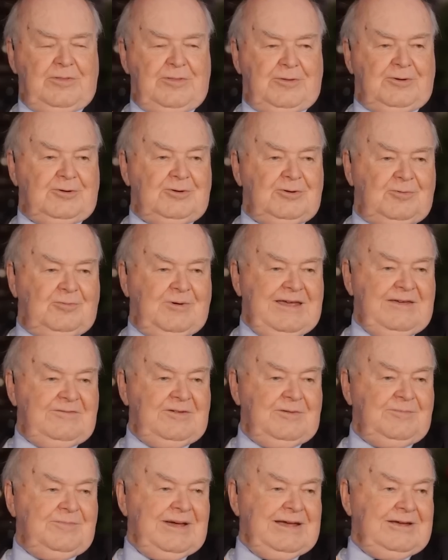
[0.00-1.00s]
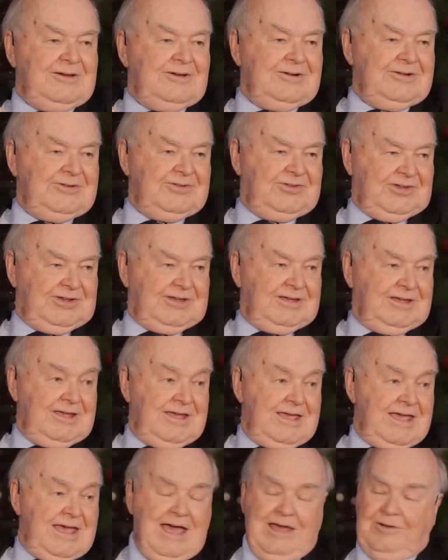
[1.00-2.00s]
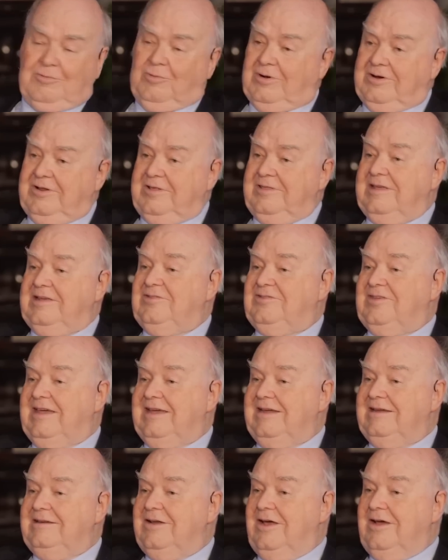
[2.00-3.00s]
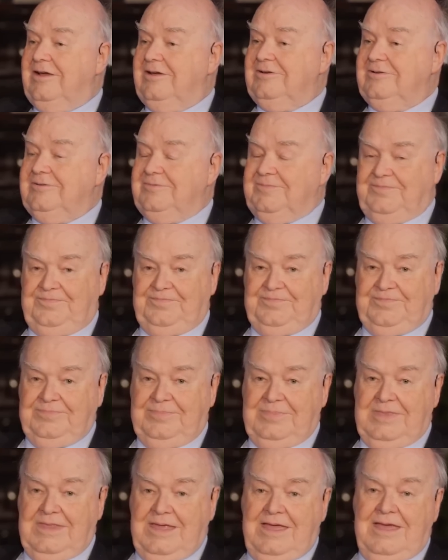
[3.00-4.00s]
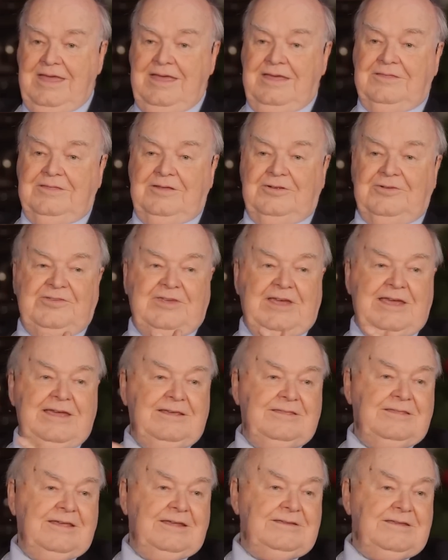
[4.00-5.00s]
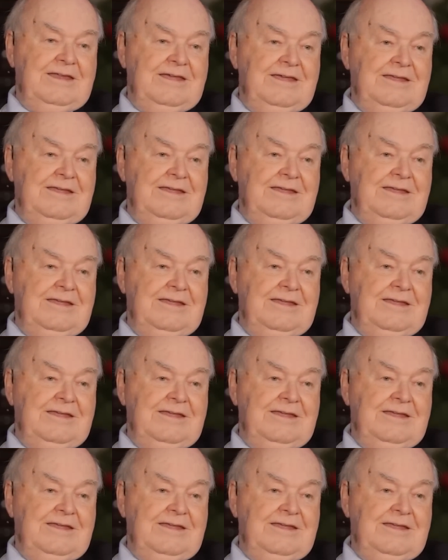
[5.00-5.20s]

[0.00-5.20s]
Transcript: the third wave in biology. And what are they saying now? They're saying that